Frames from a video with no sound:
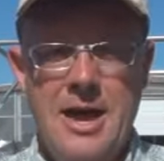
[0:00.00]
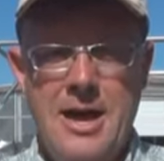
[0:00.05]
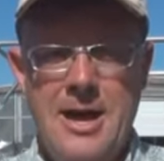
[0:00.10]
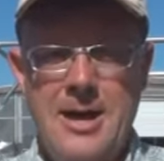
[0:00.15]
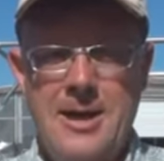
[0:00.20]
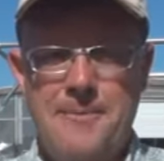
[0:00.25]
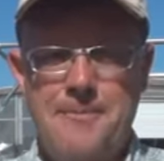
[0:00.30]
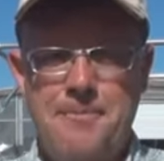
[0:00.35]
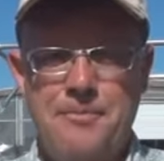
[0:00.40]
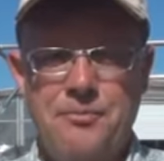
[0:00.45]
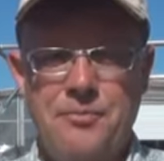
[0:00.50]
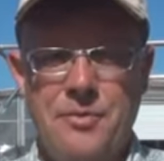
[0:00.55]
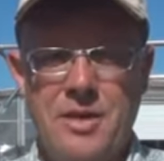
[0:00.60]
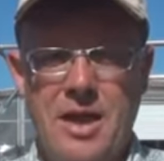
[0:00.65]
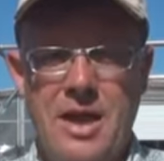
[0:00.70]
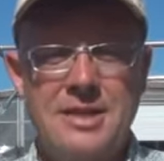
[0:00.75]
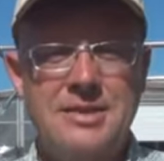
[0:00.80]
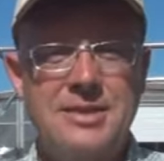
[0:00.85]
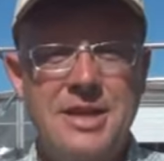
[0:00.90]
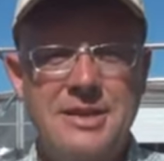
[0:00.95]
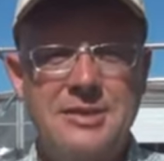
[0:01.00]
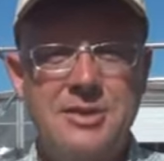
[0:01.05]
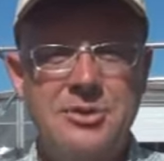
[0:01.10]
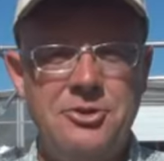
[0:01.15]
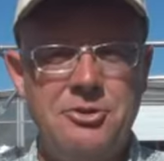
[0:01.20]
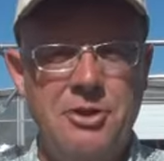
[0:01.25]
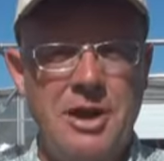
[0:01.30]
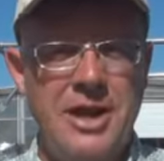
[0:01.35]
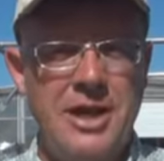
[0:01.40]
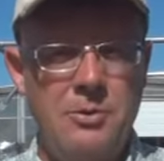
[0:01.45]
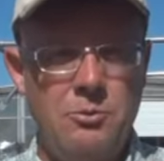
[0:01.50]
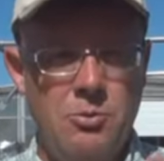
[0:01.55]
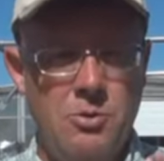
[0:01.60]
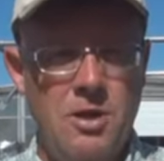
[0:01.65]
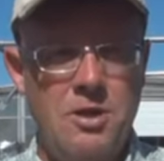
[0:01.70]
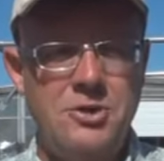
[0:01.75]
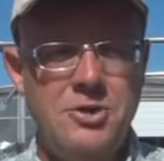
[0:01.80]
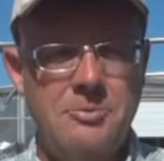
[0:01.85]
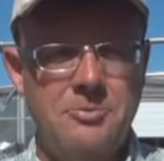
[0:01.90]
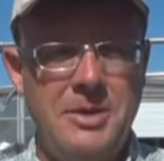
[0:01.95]
a scented geranium will
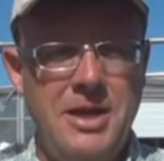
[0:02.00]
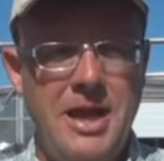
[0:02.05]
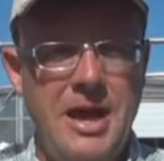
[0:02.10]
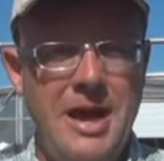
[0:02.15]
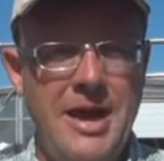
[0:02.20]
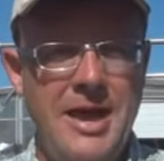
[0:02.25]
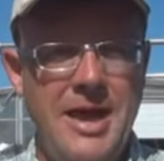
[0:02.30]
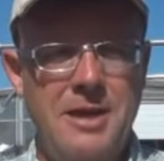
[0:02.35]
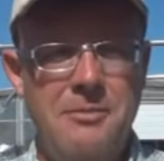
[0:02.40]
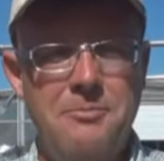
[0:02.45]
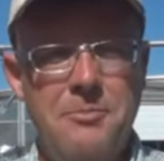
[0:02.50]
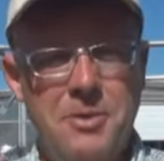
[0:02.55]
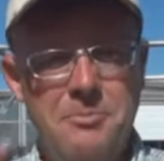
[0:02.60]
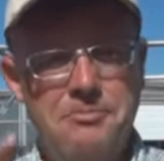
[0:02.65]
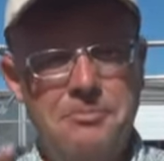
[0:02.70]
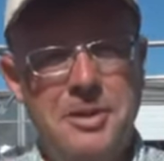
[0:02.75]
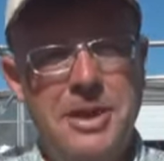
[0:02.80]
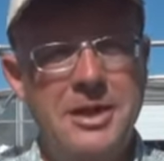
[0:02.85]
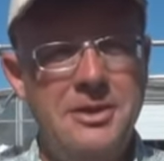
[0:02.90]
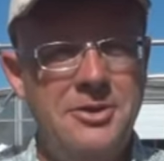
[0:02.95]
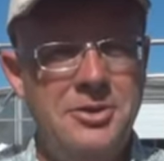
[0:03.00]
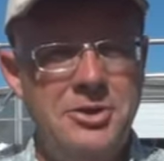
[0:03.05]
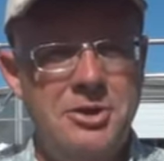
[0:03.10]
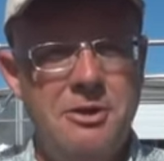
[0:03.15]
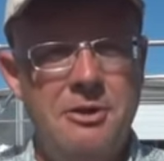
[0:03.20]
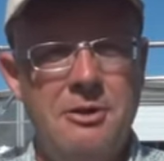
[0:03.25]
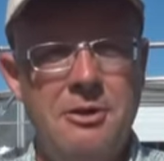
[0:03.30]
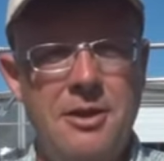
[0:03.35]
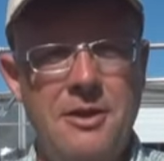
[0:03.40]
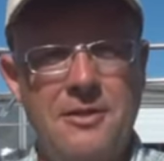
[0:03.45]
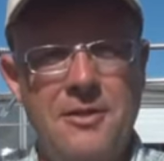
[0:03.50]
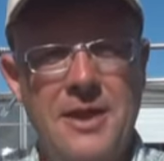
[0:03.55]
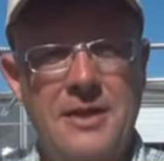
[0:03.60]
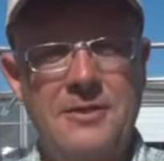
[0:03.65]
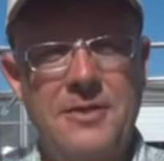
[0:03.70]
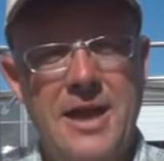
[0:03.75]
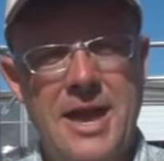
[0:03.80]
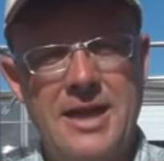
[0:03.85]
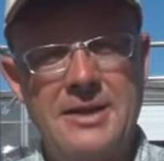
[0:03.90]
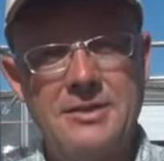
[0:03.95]
also be high end, but be assured
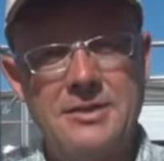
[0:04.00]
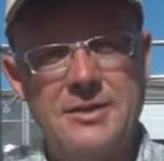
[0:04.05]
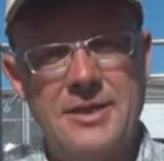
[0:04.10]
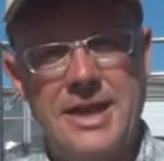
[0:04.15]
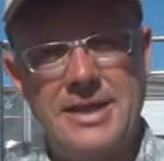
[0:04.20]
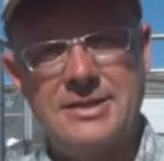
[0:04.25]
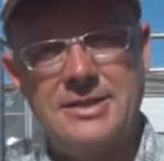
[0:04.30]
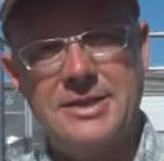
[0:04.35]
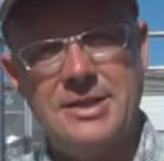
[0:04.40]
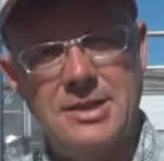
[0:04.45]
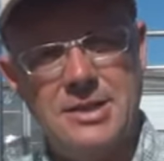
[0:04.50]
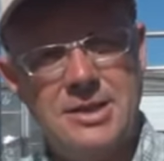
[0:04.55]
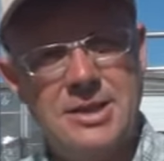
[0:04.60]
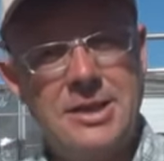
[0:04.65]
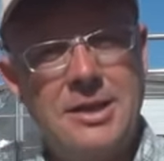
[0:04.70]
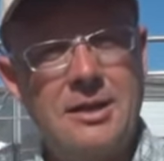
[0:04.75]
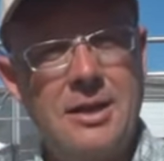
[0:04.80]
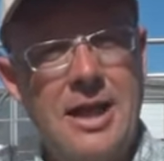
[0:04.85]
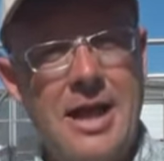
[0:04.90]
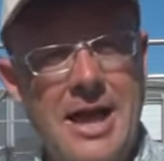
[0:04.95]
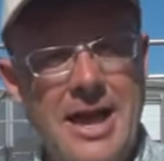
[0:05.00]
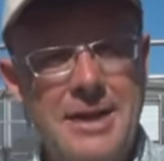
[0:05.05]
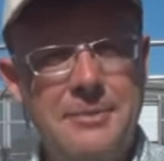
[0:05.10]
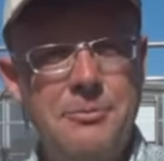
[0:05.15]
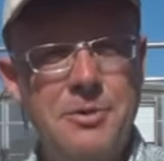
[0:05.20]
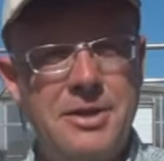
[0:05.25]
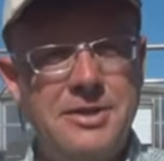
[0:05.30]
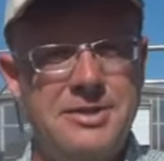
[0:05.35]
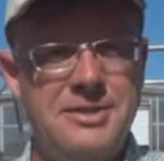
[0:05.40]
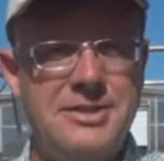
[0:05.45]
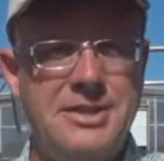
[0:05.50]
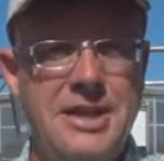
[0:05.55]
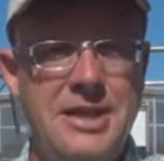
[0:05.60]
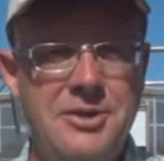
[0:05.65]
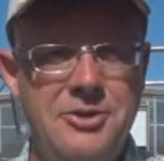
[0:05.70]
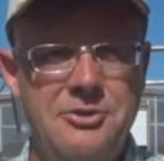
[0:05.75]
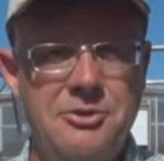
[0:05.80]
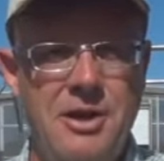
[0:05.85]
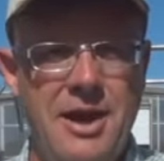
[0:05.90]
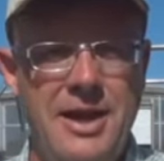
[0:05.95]
that that little hybrid
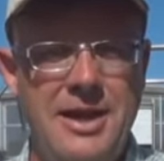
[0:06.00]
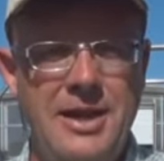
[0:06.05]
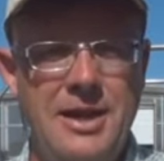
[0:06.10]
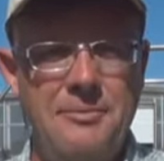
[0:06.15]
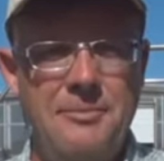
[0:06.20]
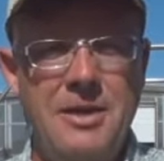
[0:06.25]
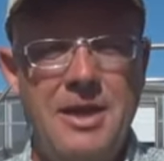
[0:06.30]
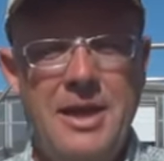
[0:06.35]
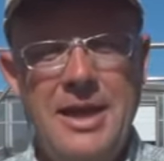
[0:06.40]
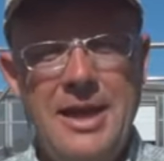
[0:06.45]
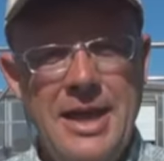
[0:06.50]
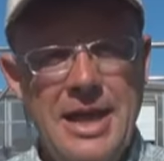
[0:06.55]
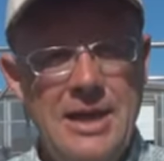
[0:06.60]
seed geranium,